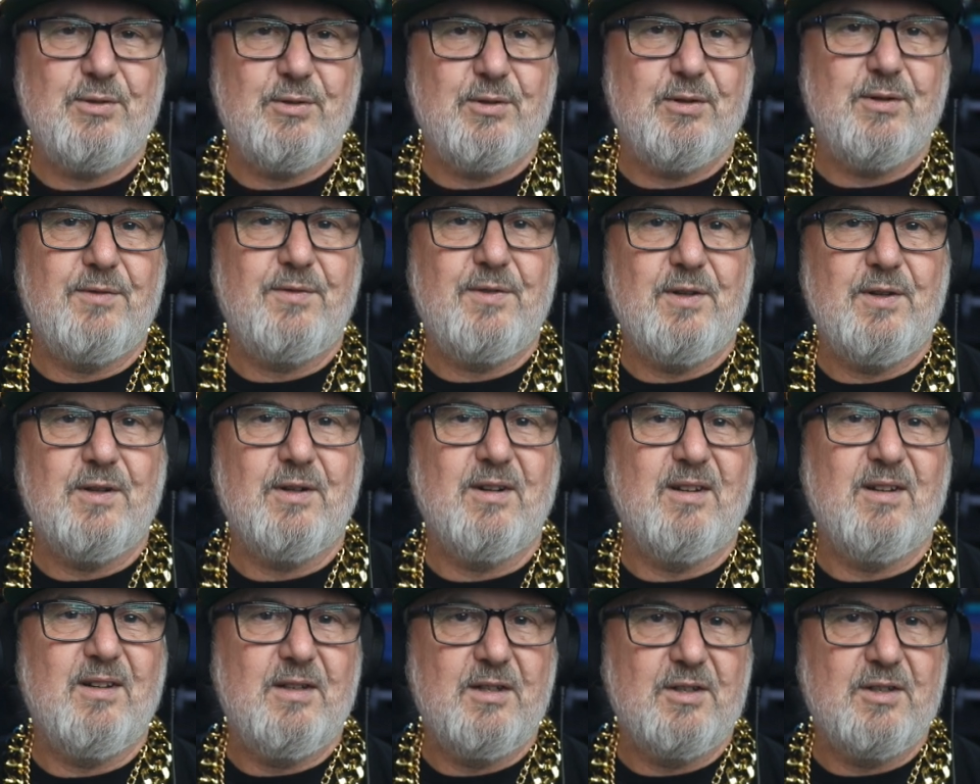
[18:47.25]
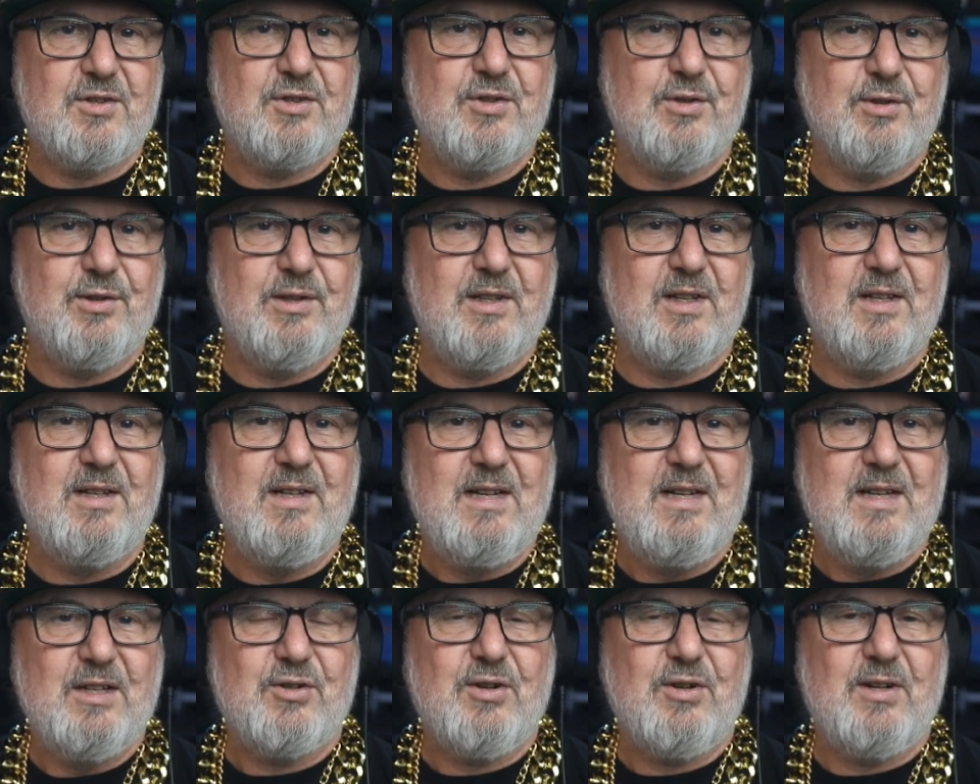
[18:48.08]
Or if you're an installer,
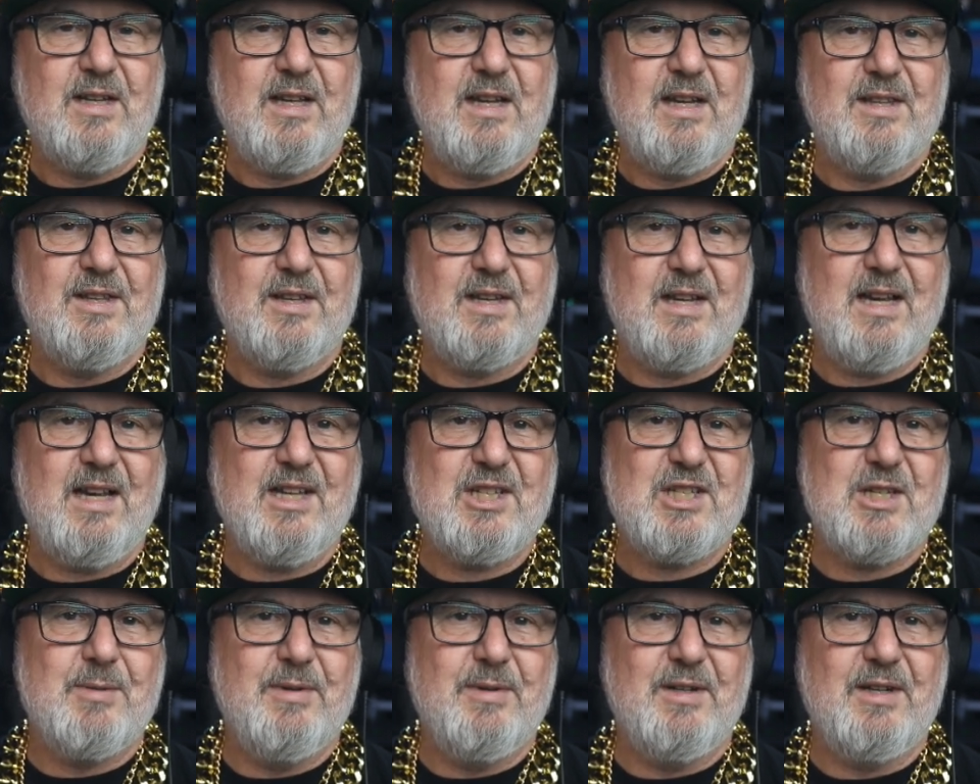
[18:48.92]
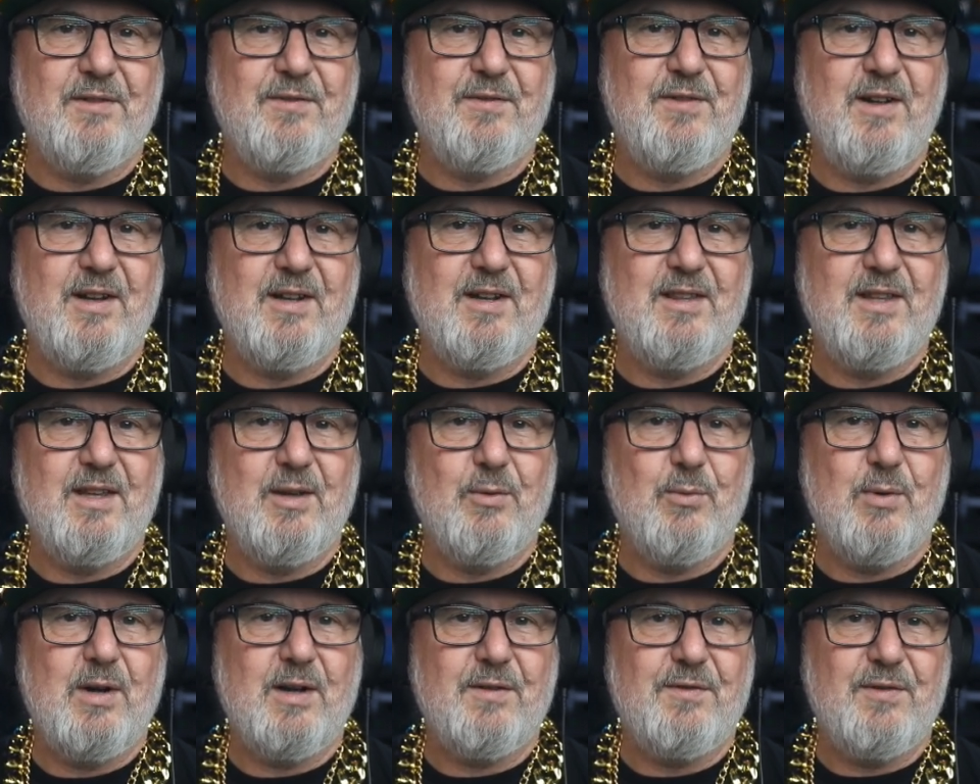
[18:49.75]
trying to get the customer to find their
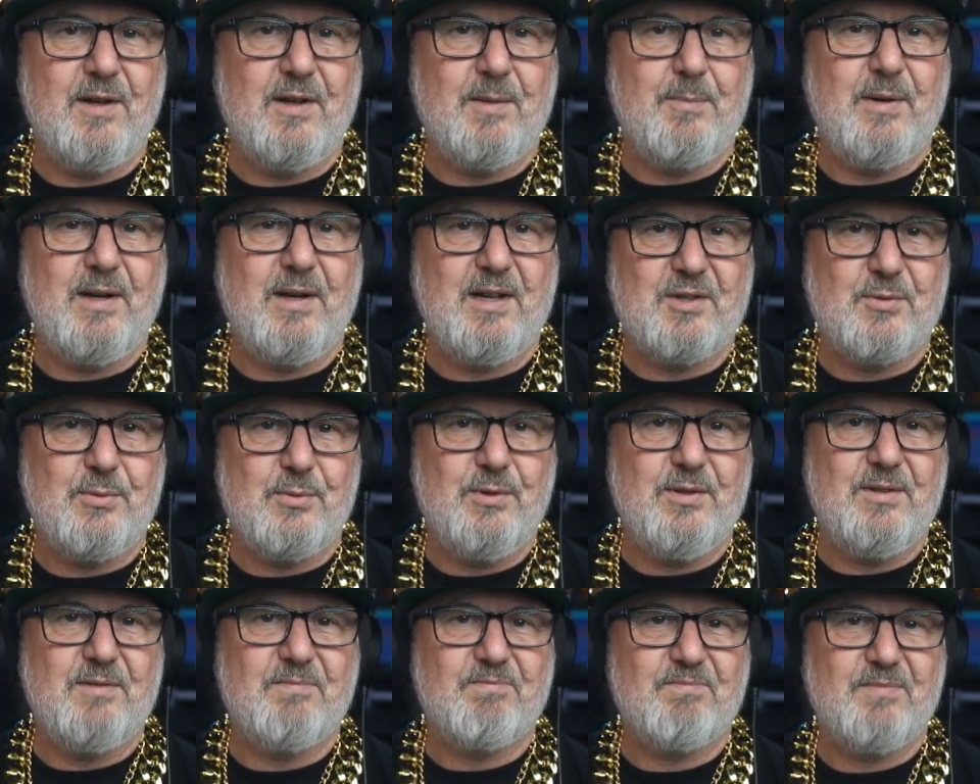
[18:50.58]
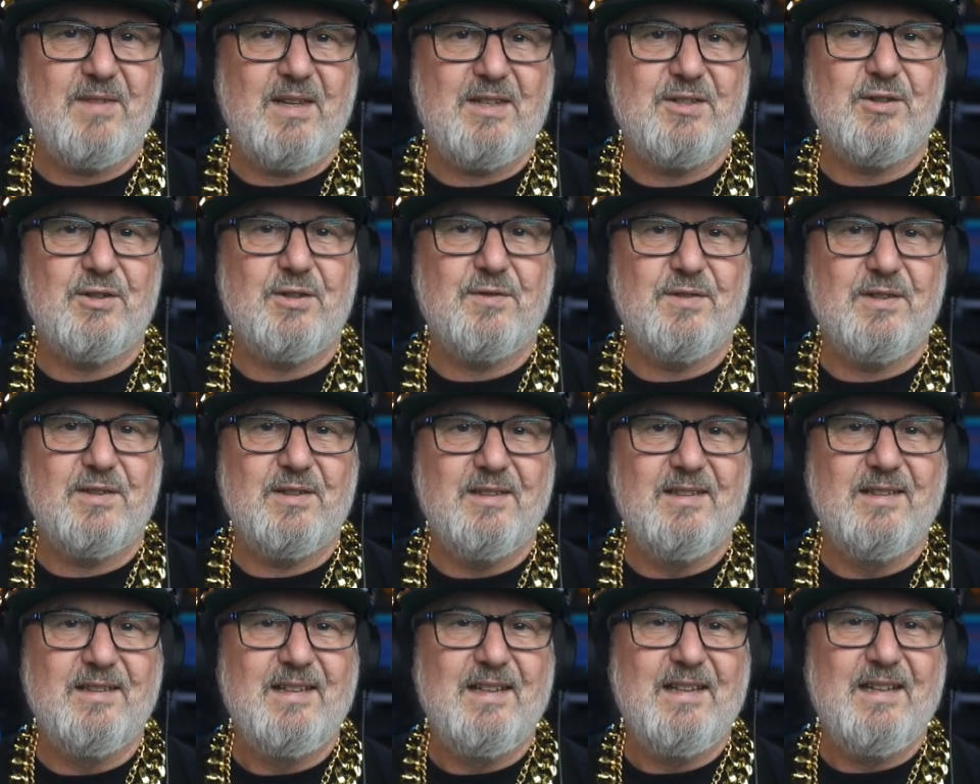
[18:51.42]
Wi-Fi password. That's often
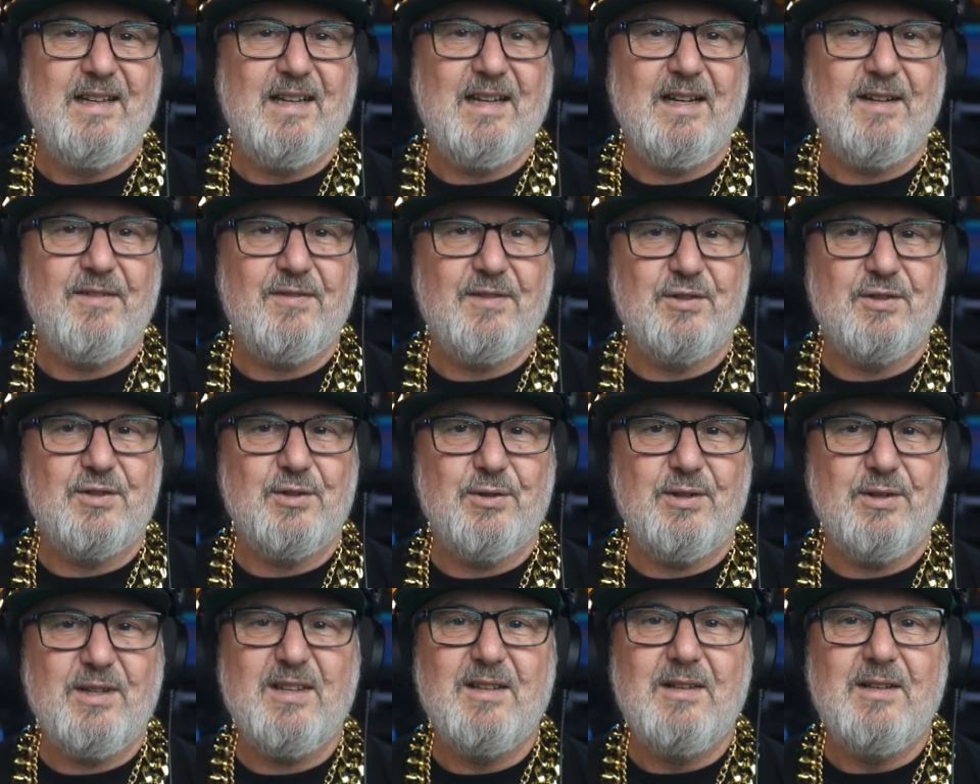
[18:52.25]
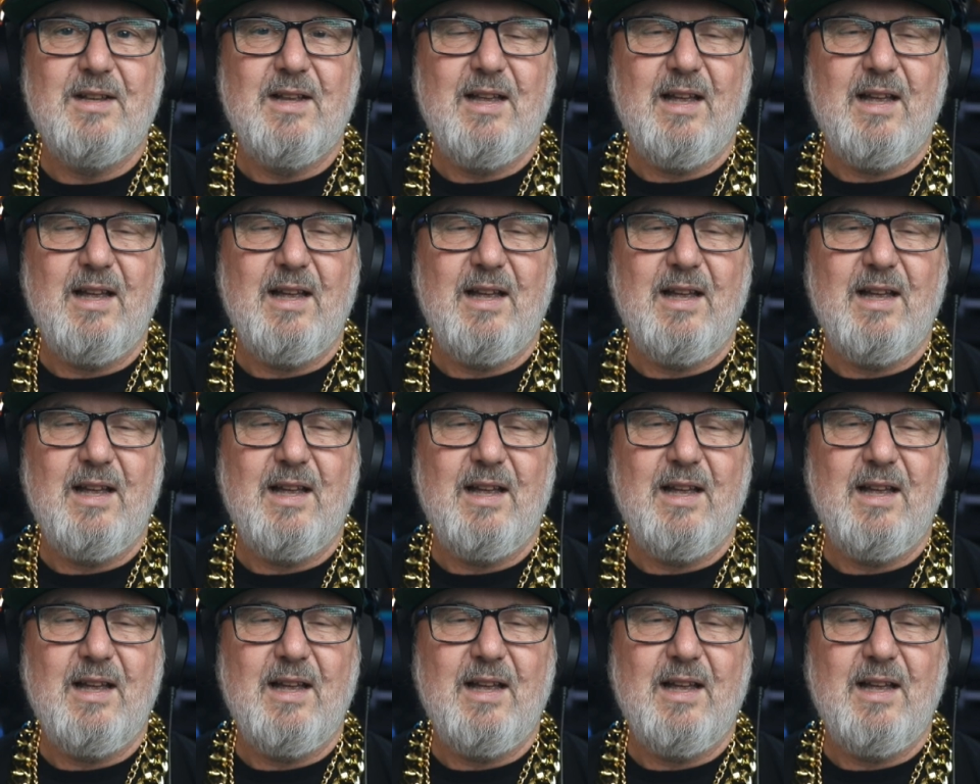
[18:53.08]
half the joy.